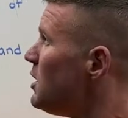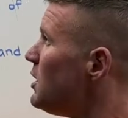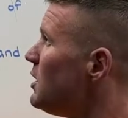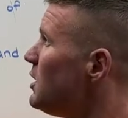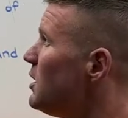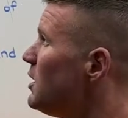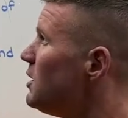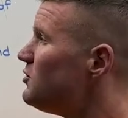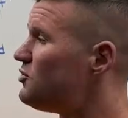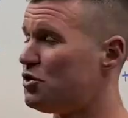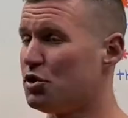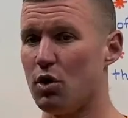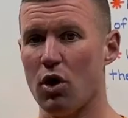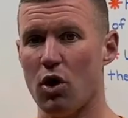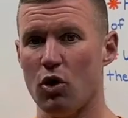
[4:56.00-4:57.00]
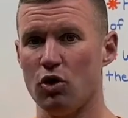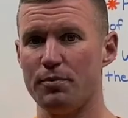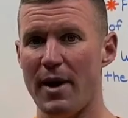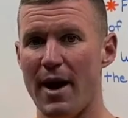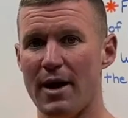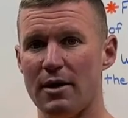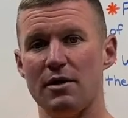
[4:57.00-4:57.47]
is through a
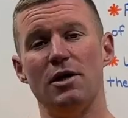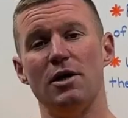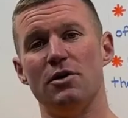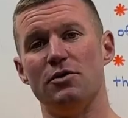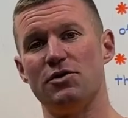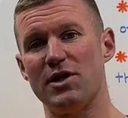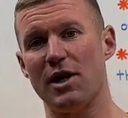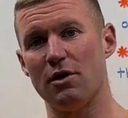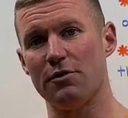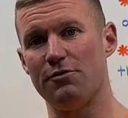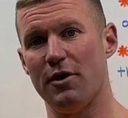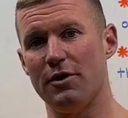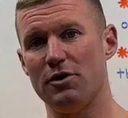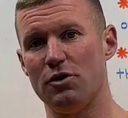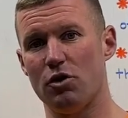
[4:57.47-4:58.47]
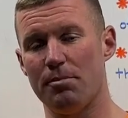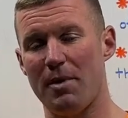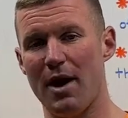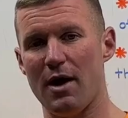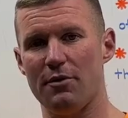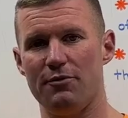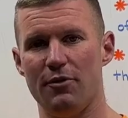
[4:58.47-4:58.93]
holdback, either seller funded or
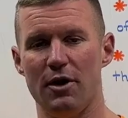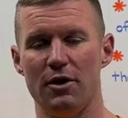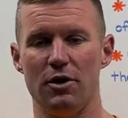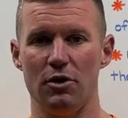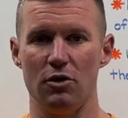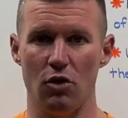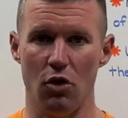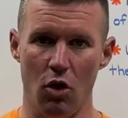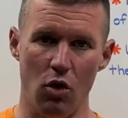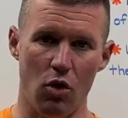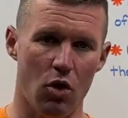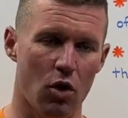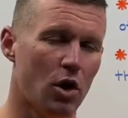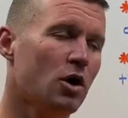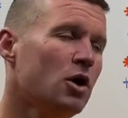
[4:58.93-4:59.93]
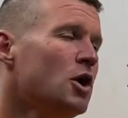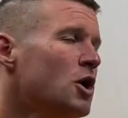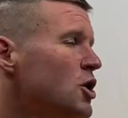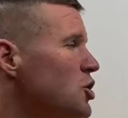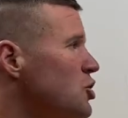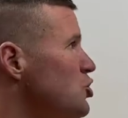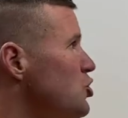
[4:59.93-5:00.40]
buyer funded, or
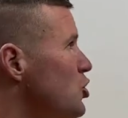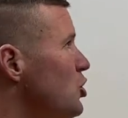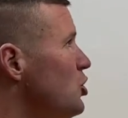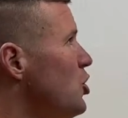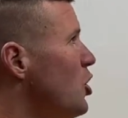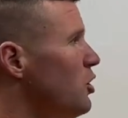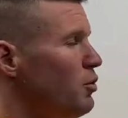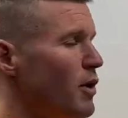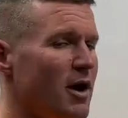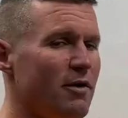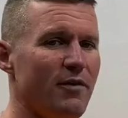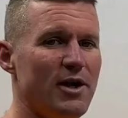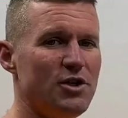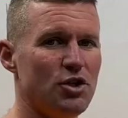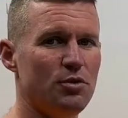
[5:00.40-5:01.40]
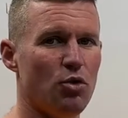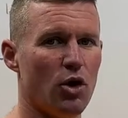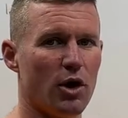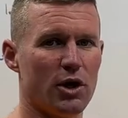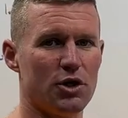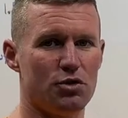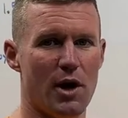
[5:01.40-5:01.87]
you can go the renovation
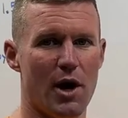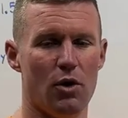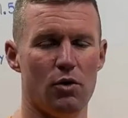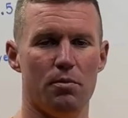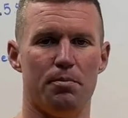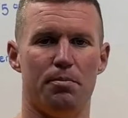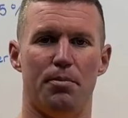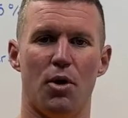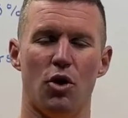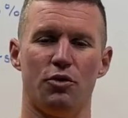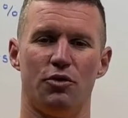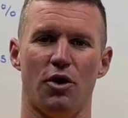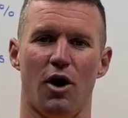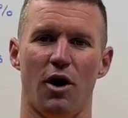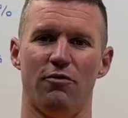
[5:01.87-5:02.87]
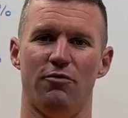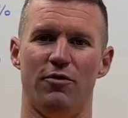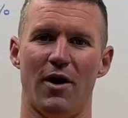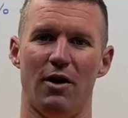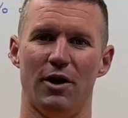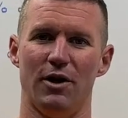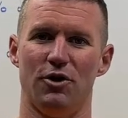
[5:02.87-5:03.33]
mortgage route. Both are
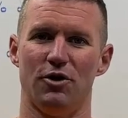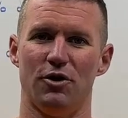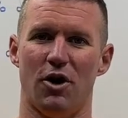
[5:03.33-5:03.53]
very good